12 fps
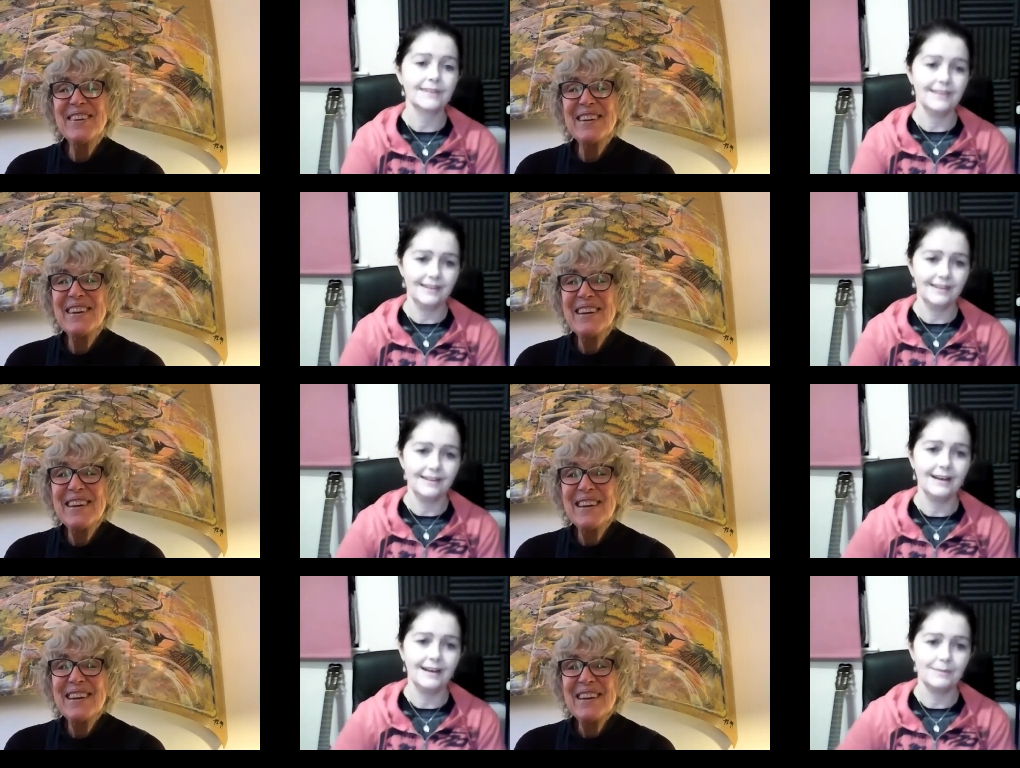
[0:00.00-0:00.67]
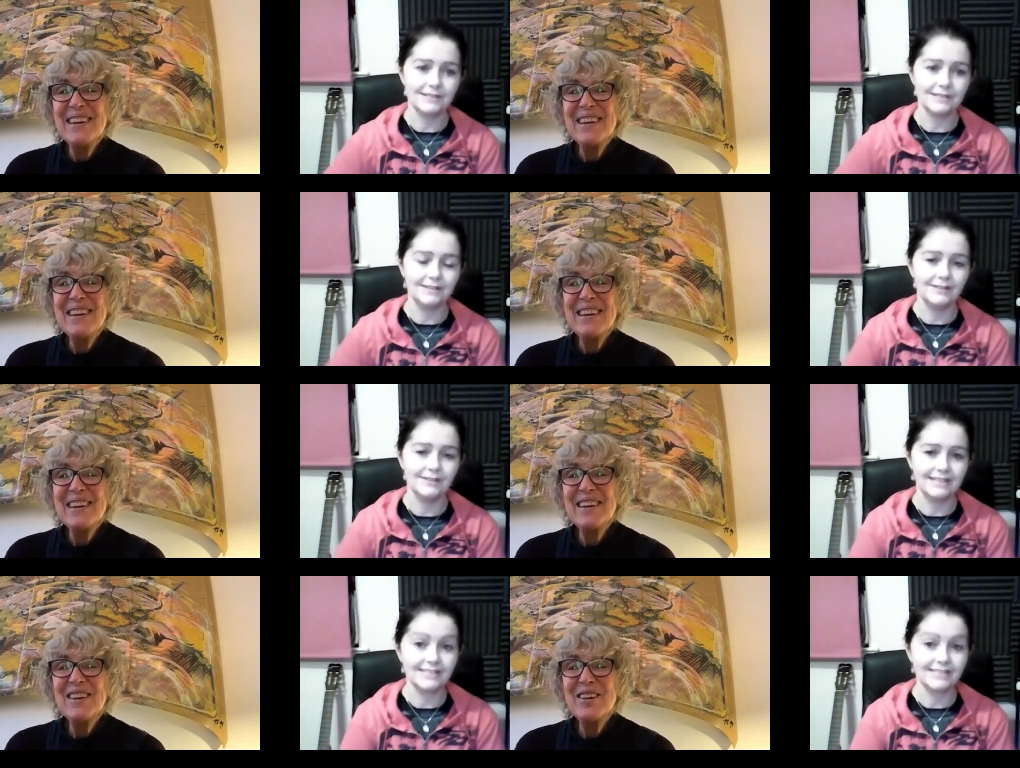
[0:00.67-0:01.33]
Speaker 1: Yeah,
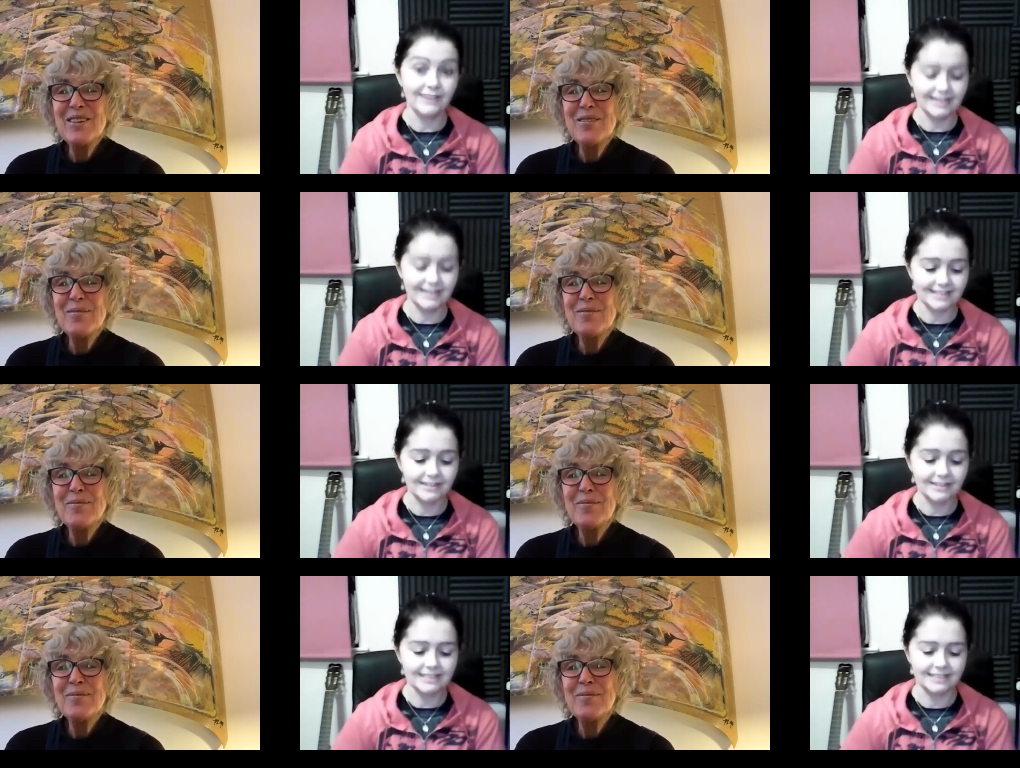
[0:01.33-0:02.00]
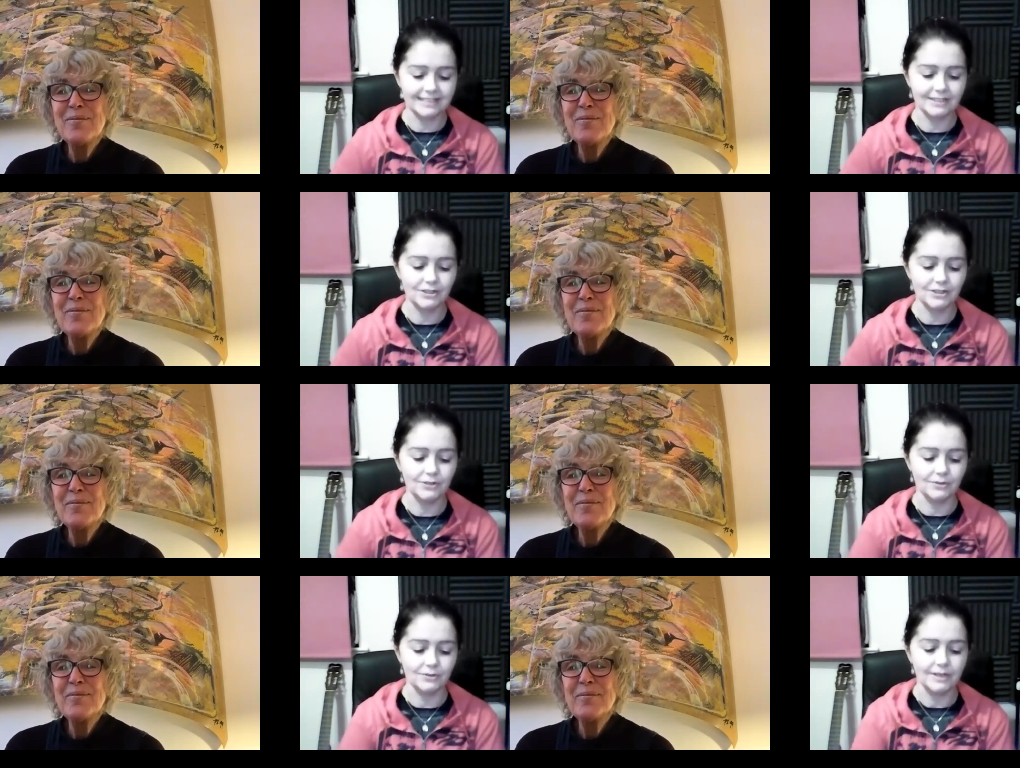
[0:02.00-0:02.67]
absolutely. It's very exciting
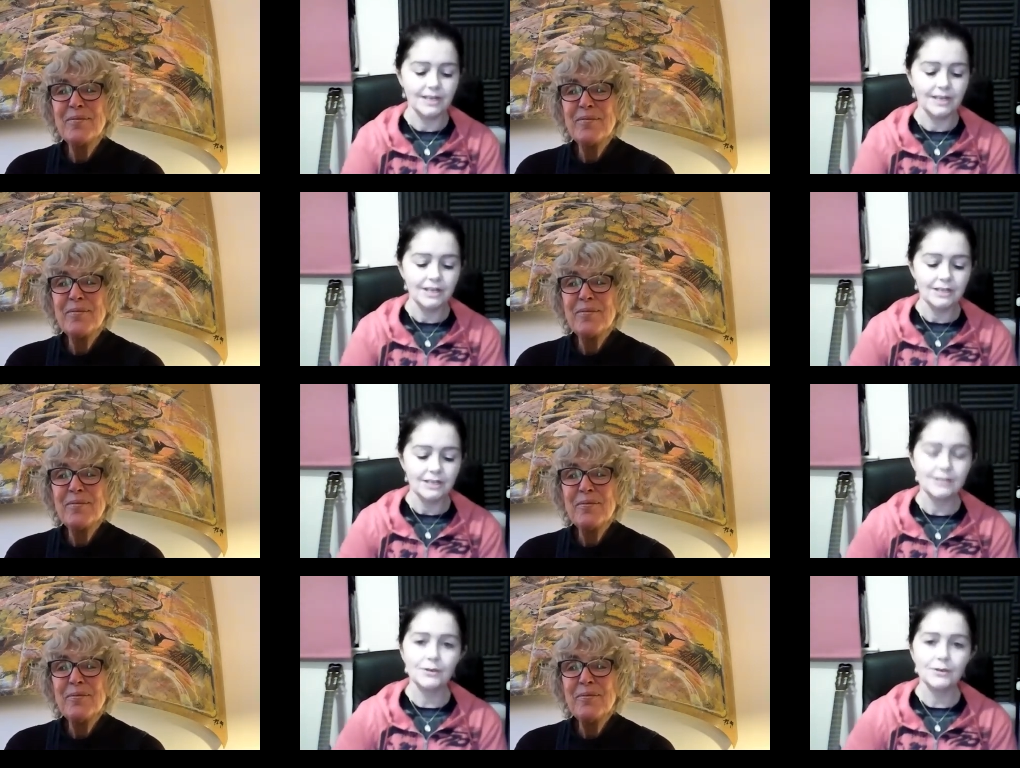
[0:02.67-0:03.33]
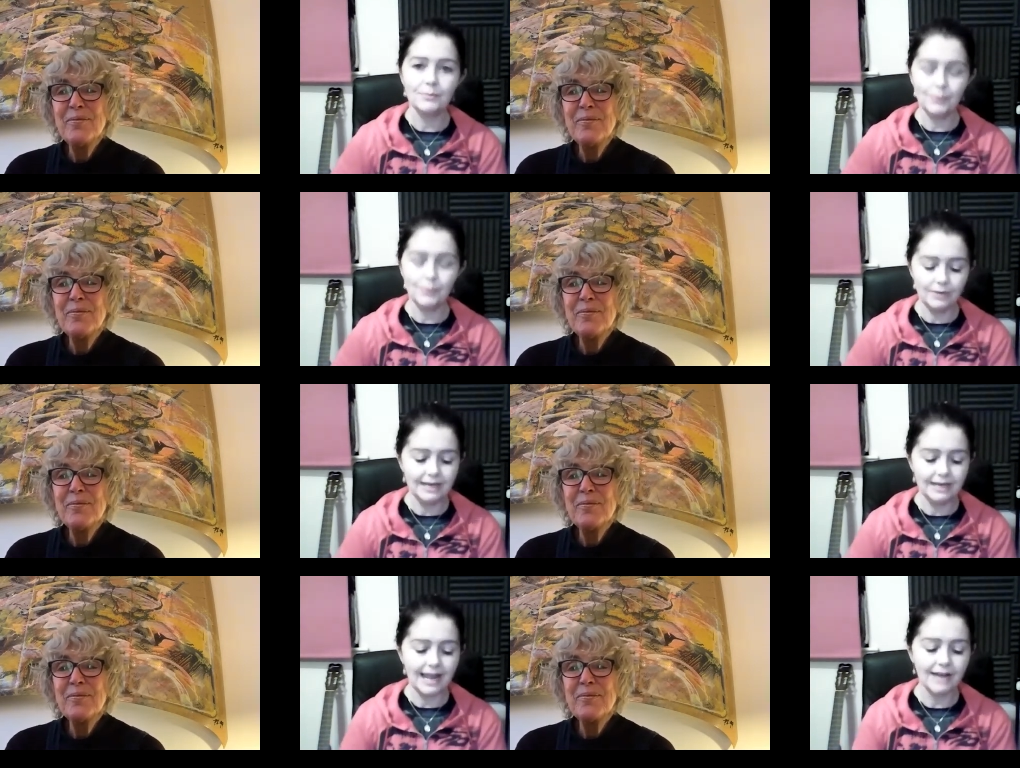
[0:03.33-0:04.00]
too. So,
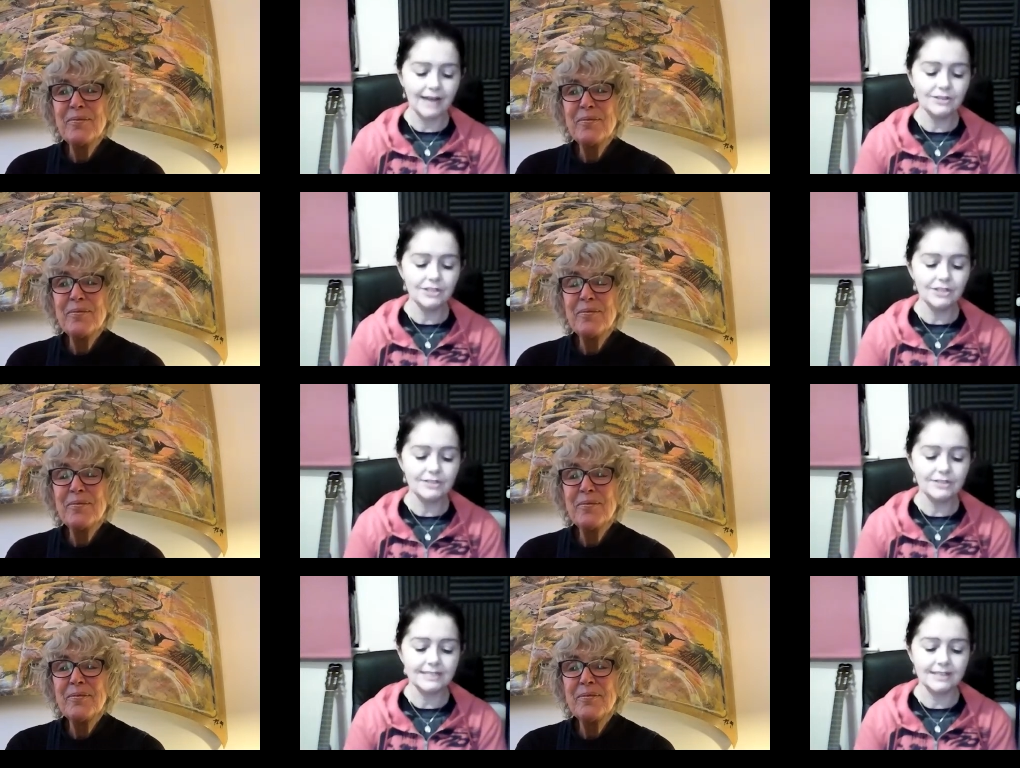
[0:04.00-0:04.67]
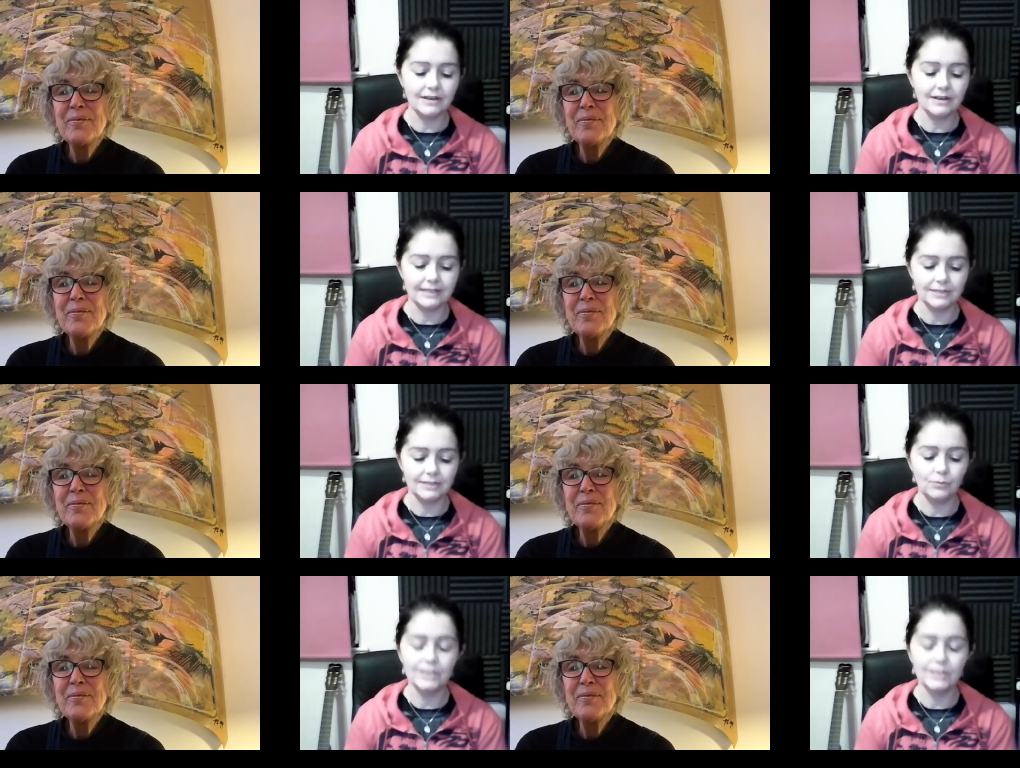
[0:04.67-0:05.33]
Pauline, how do you
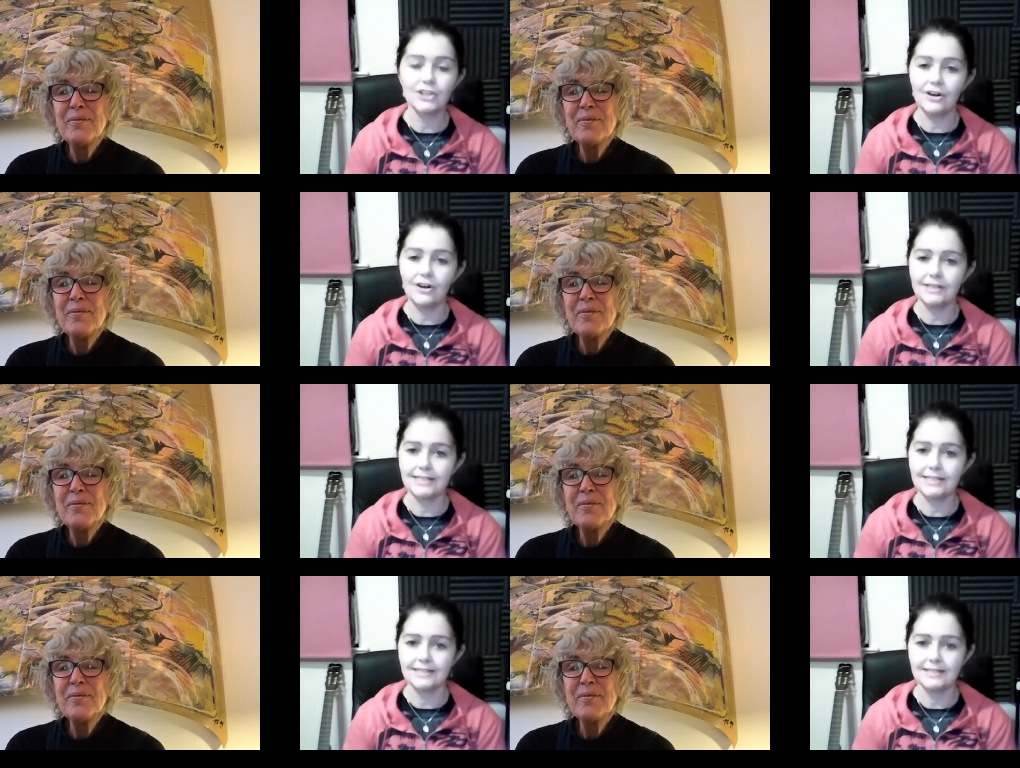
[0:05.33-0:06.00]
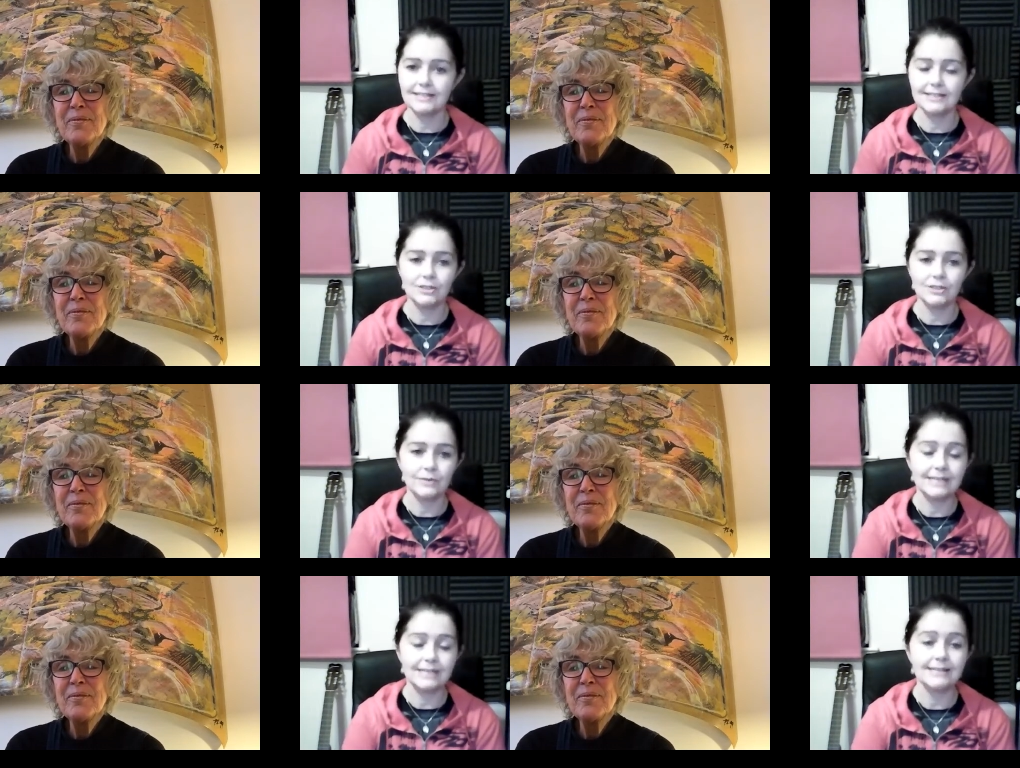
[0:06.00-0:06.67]
decide which artists
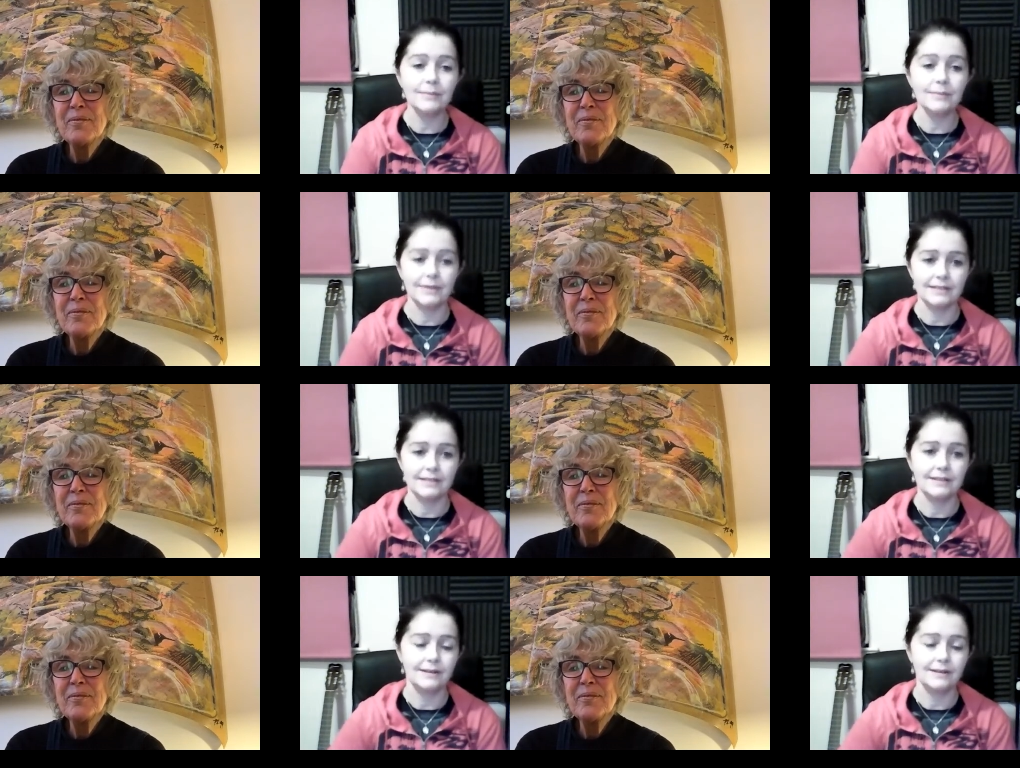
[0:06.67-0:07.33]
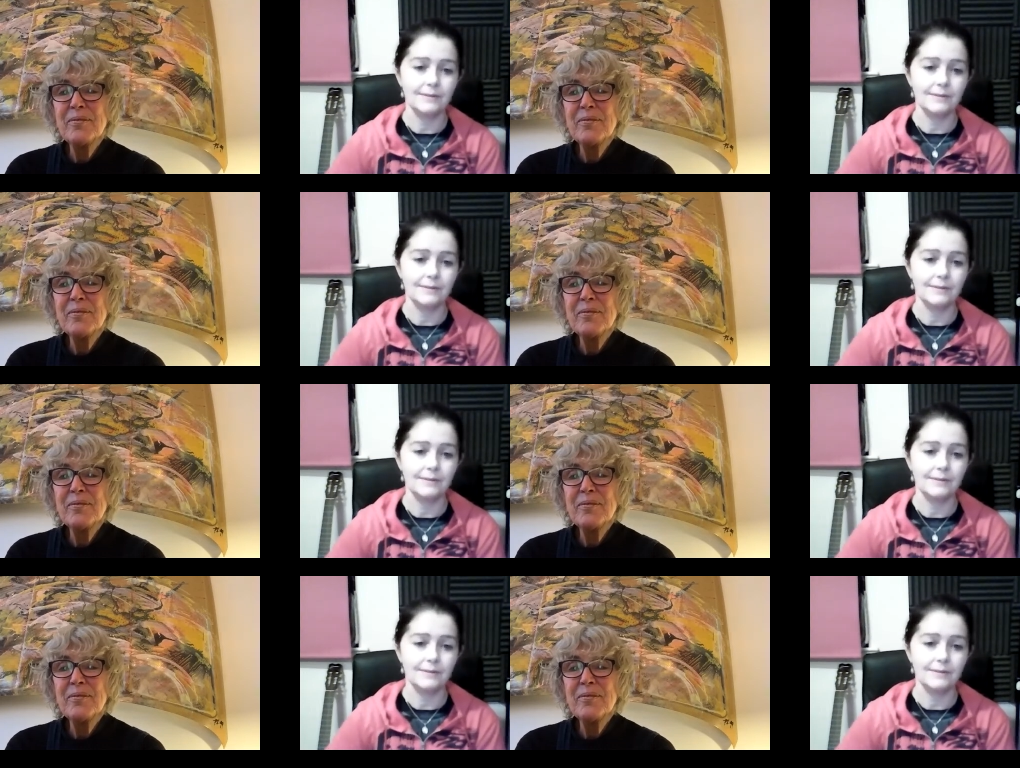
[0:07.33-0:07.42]
to exhibit?